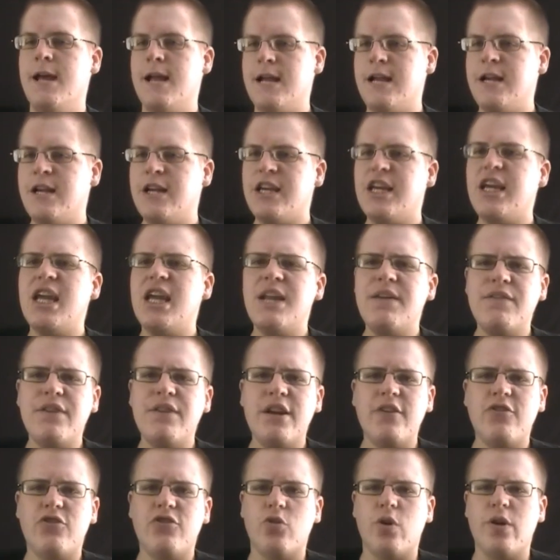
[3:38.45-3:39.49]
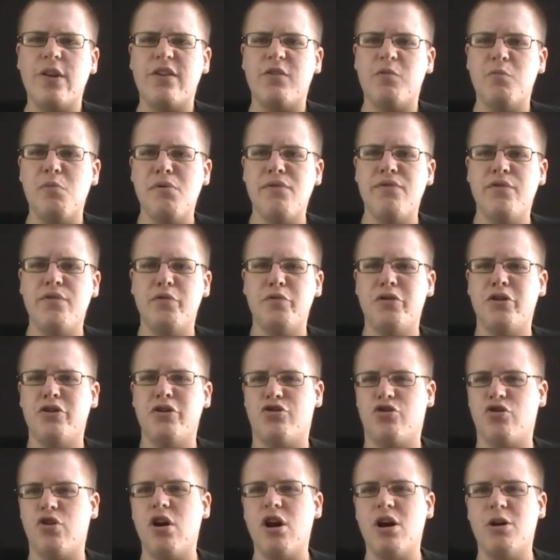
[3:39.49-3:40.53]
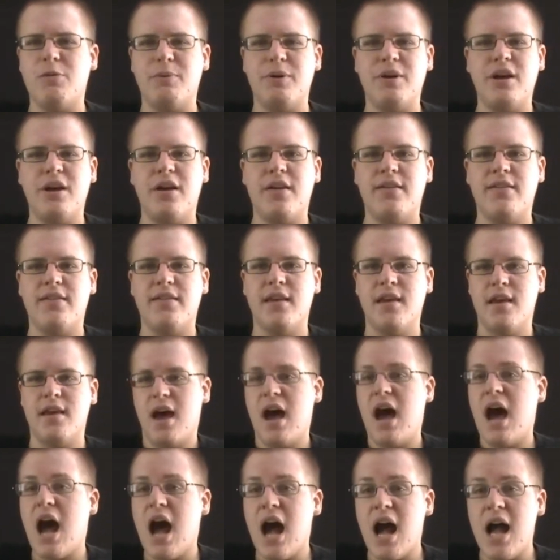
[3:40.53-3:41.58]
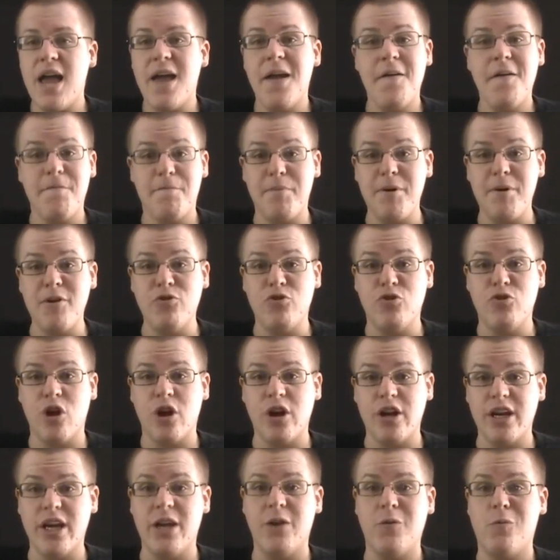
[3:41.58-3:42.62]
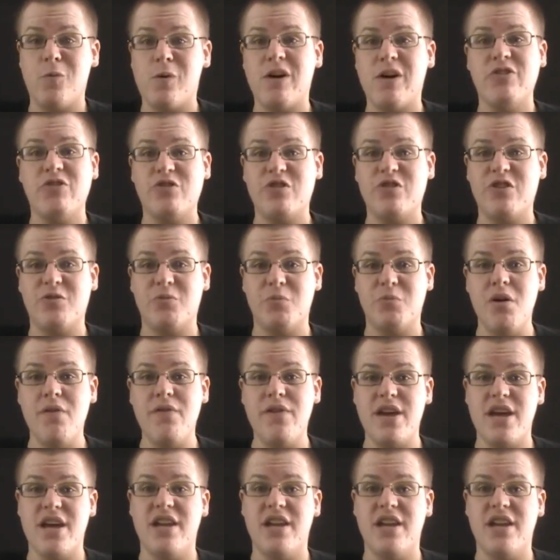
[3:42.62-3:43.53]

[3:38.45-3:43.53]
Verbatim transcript: And you can't even enjoy this movie when you're drunk because I have been drunk and watched this movie.